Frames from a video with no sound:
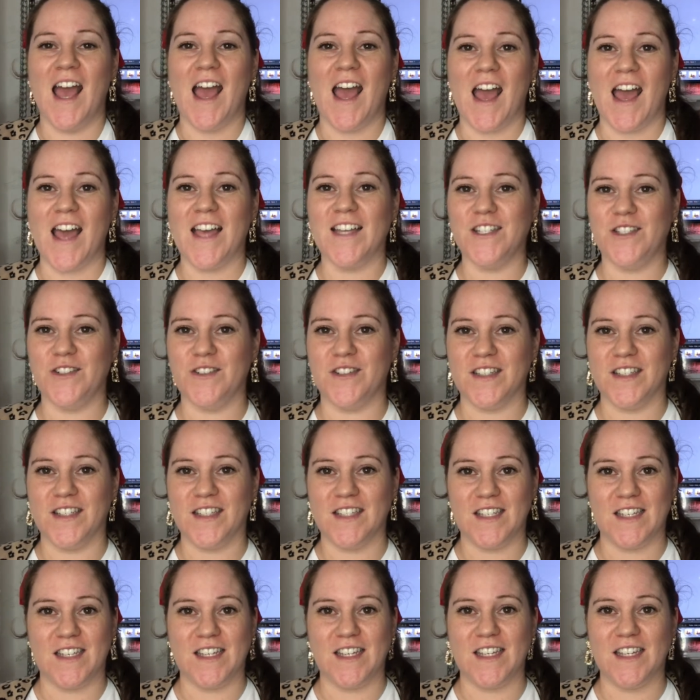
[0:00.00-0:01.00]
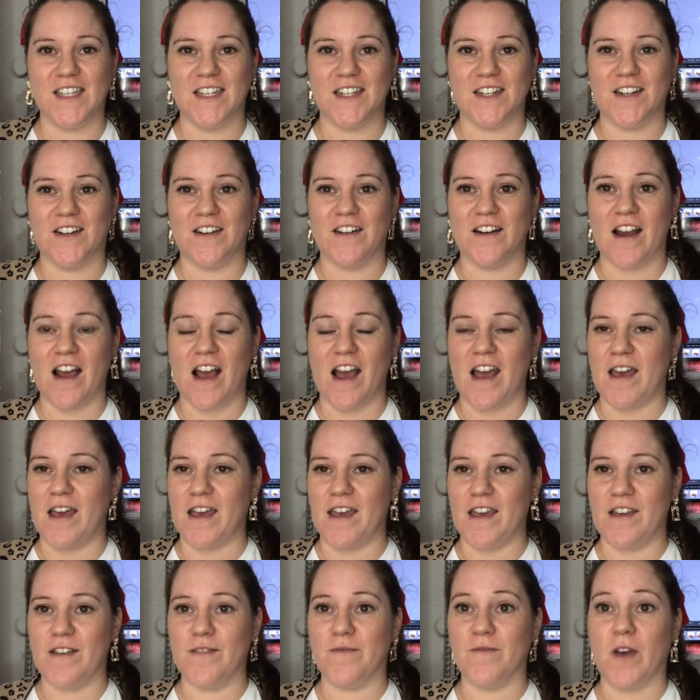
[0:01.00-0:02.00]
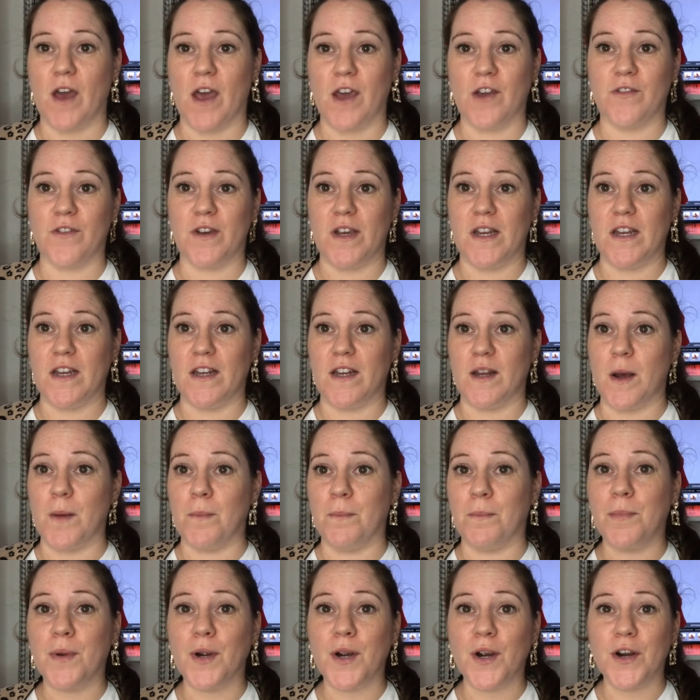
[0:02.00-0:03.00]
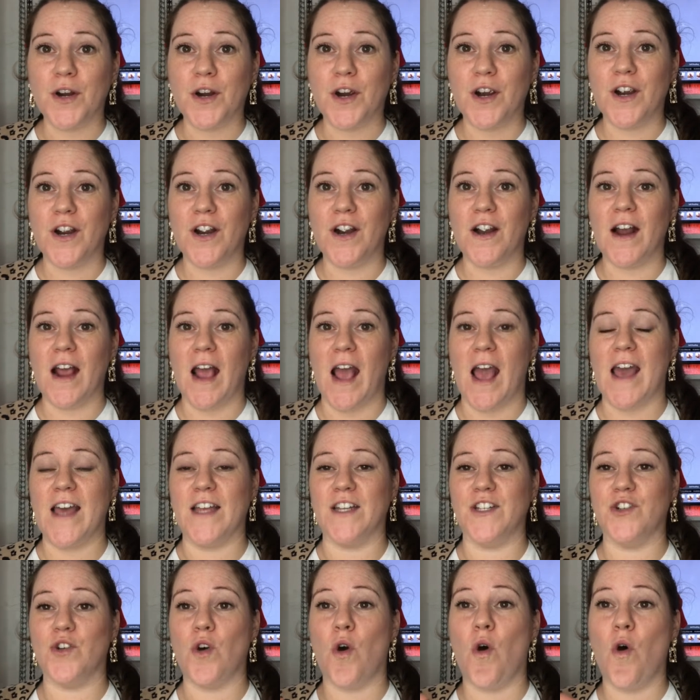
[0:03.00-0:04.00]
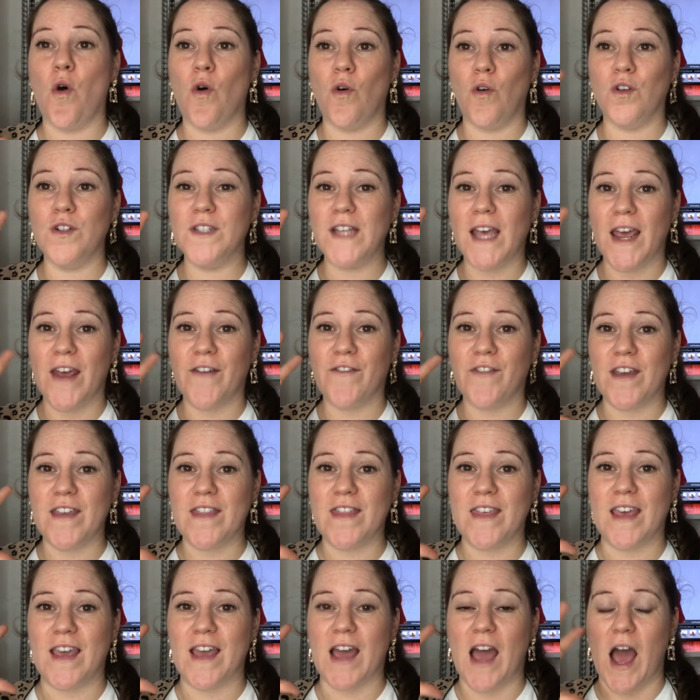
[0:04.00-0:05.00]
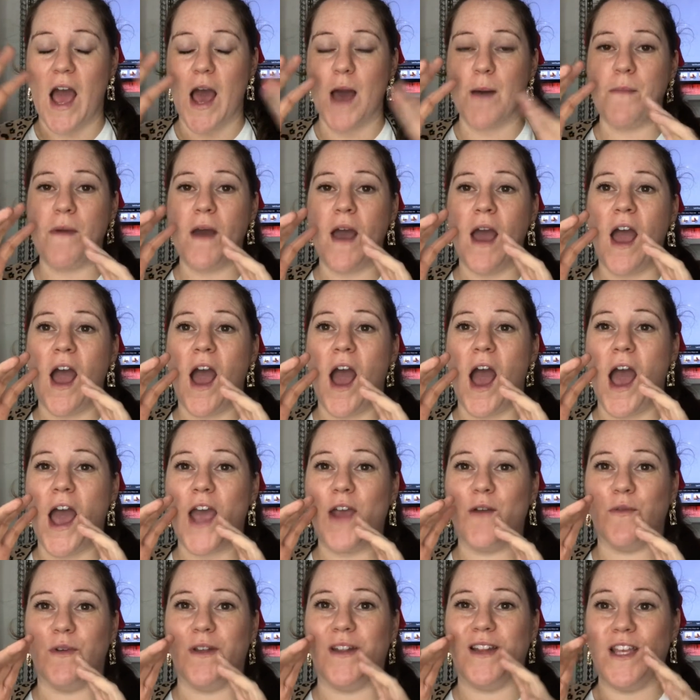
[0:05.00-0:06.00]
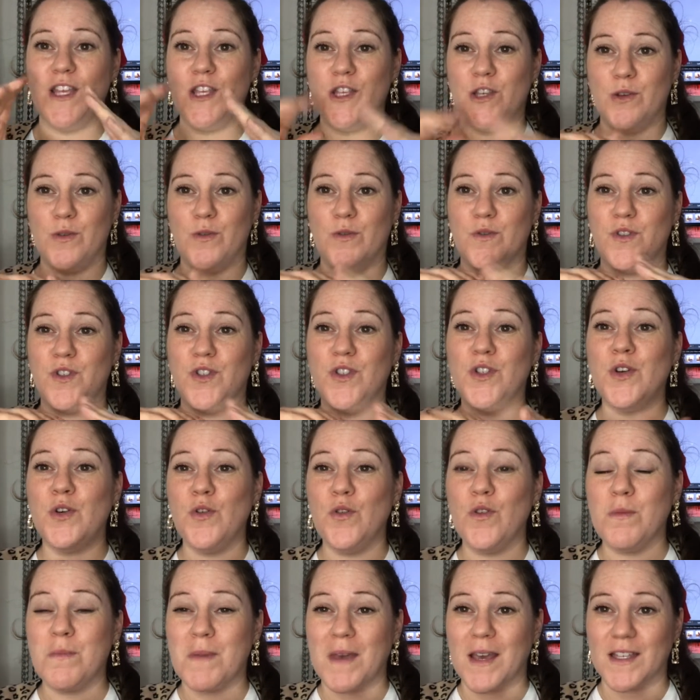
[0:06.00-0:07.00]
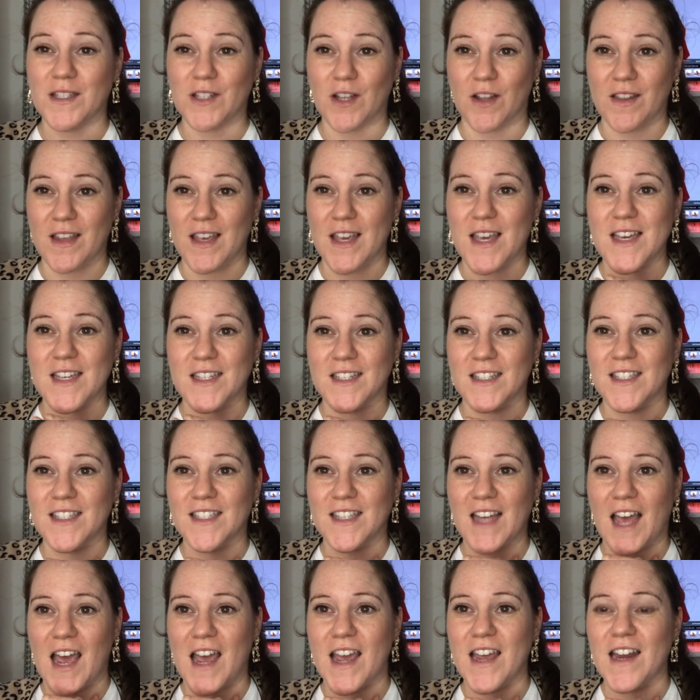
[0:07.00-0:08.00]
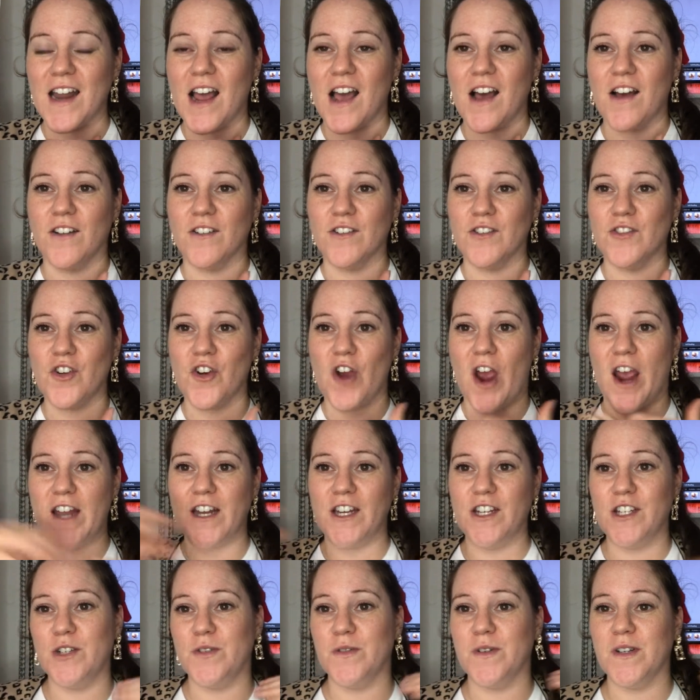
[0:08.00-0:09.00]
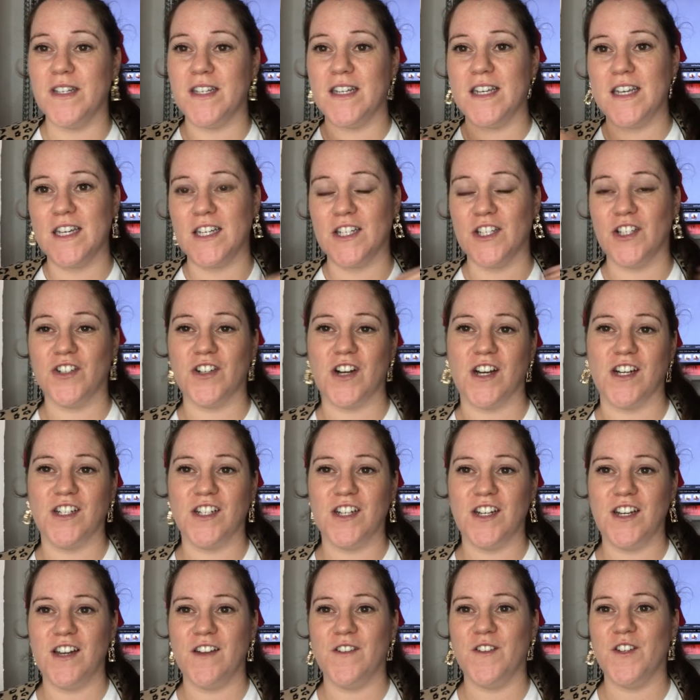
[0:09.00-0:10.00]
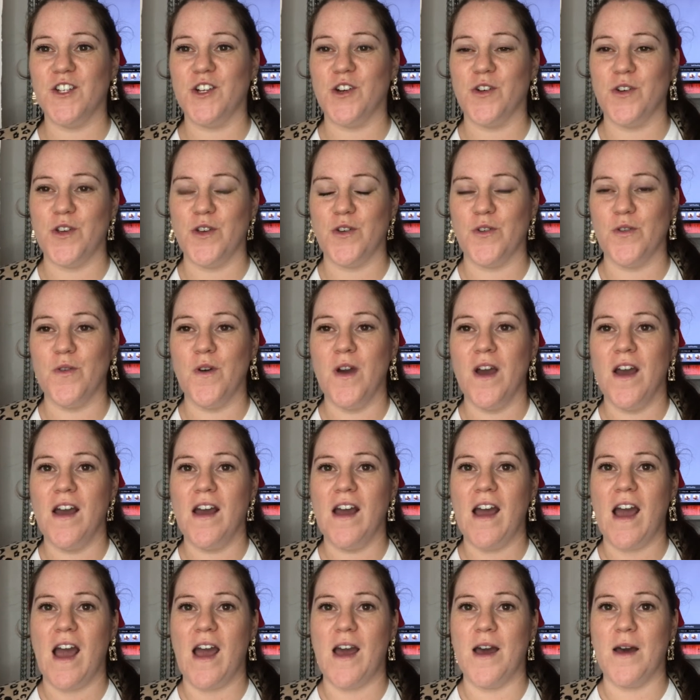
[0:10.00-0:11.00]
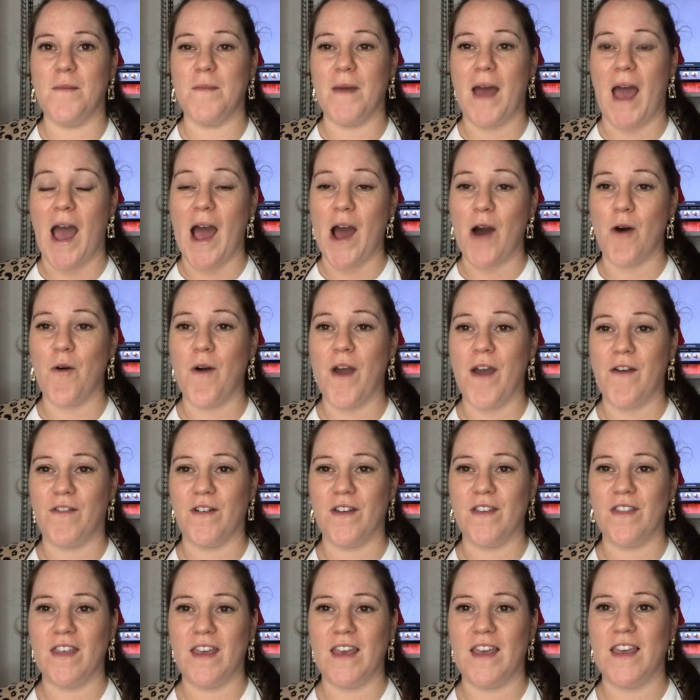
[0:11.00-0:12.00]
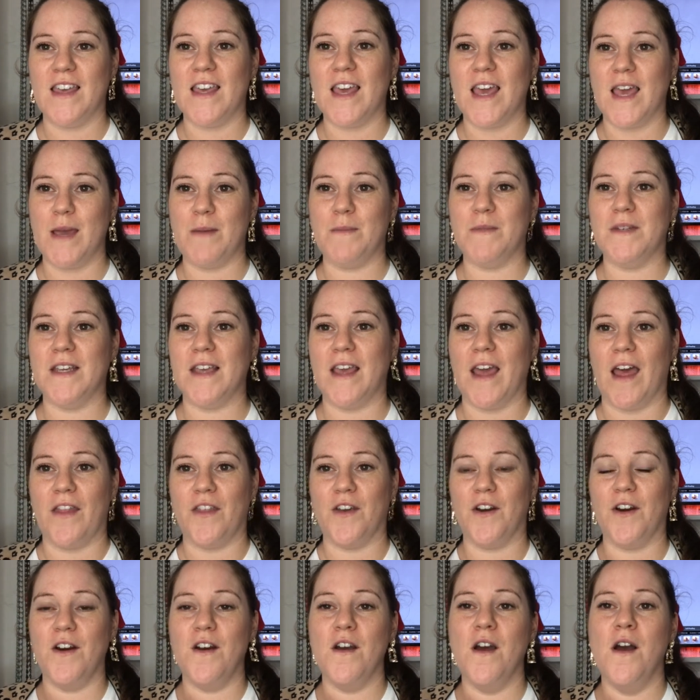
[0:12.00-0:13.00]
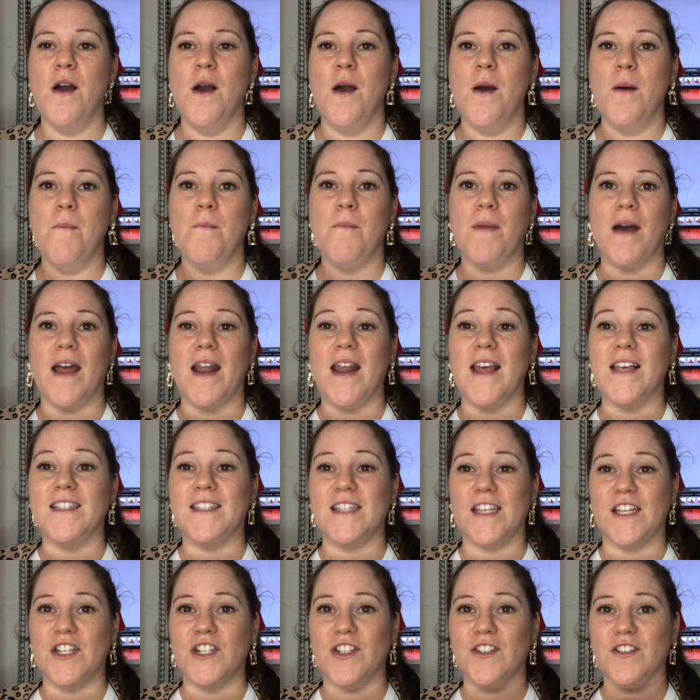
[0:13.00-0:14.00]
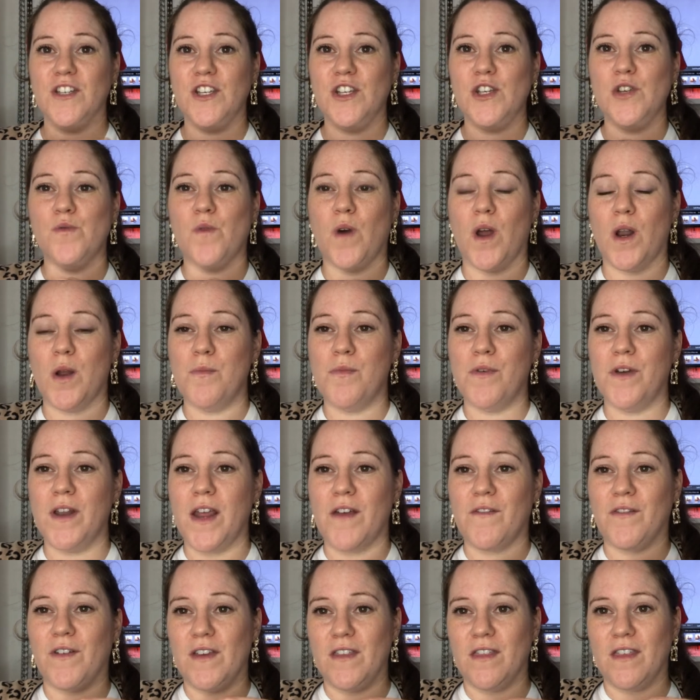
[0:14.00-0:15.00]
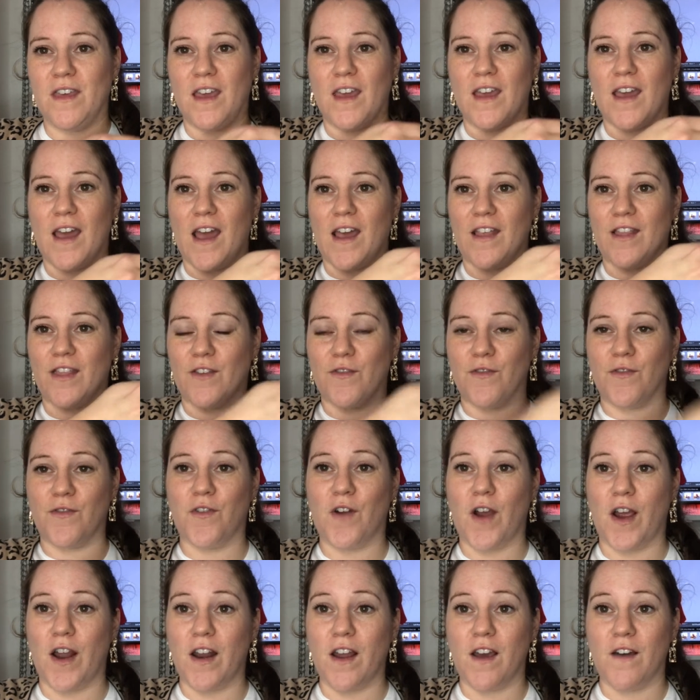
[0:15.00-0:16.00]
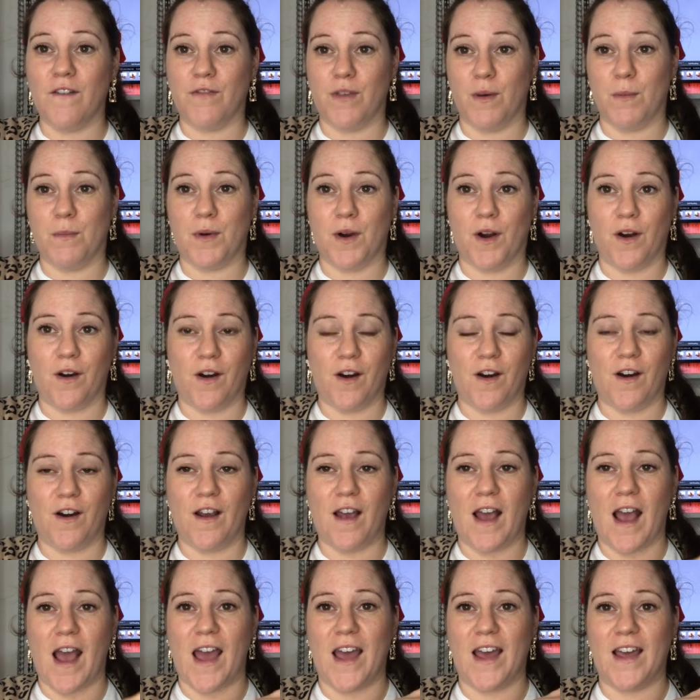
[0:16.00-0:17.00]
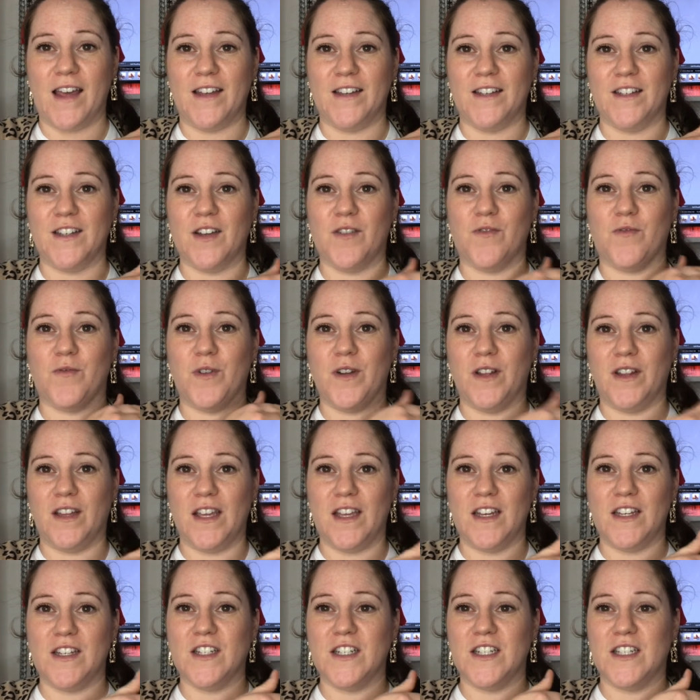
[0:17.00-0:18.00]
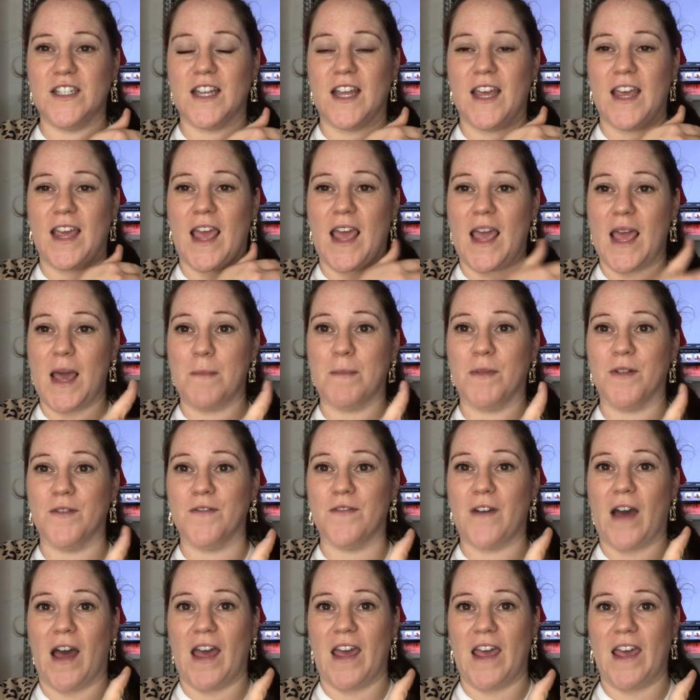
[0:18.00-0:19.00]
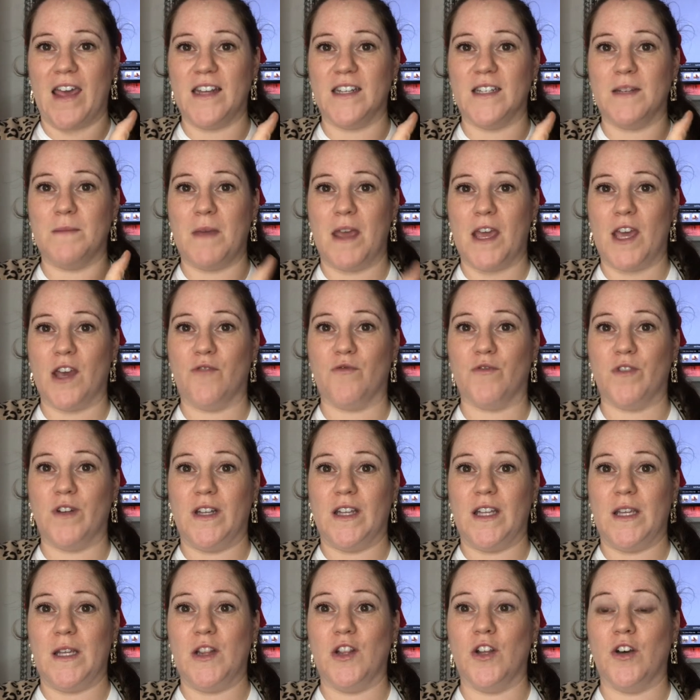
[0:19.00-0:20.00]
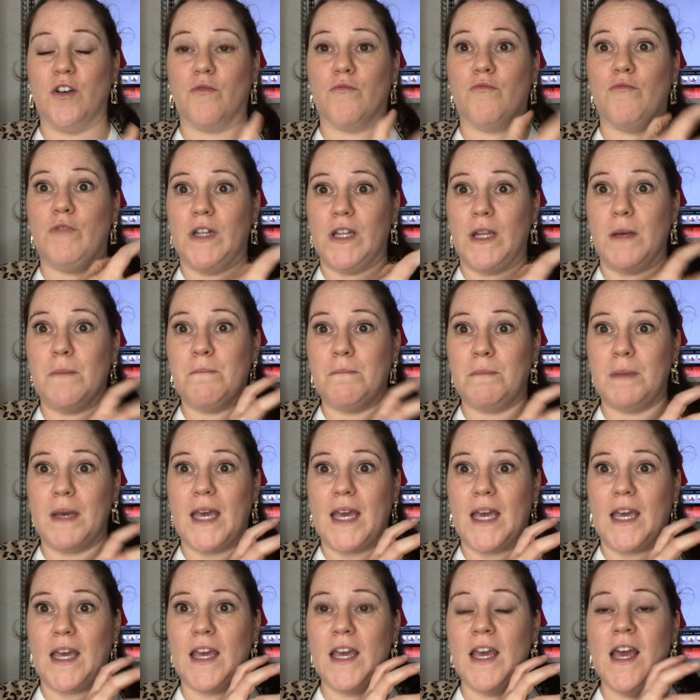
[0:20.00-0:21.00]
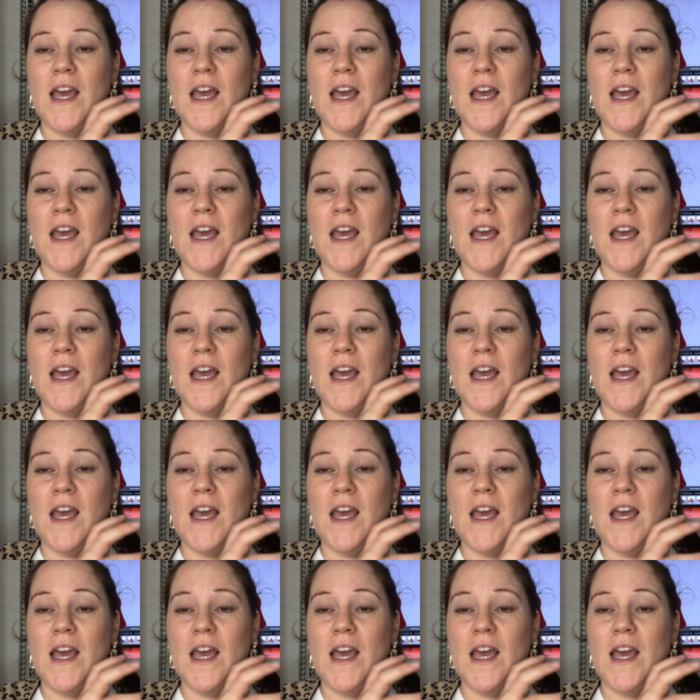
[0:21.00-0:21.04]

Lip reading: As you can see here, I created a burger, and to hold everything up, I really use toothpicks on the inside. I'll try to do a deconstruction and show you how everything came together. But essentially you want to put everything at the front of the burger and really just like amplify it to make it really look really big.